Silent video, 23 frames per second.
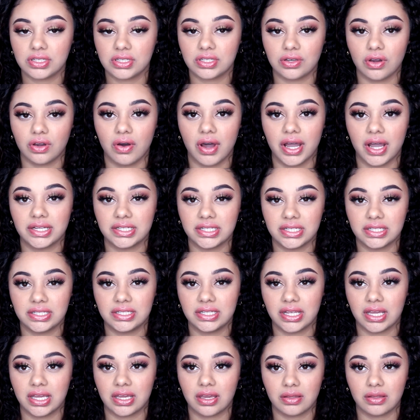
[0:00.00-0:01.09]
So I did
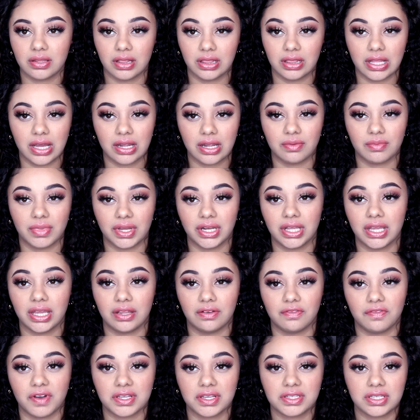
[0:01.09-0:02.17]
take a lot of money,
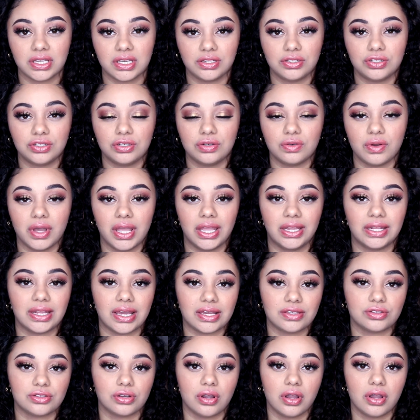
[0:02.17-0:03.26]
invest into a
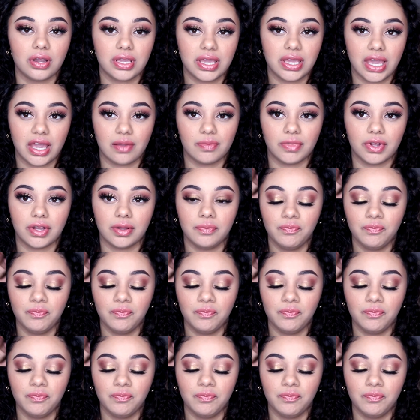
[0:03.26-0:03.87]
nicer camera.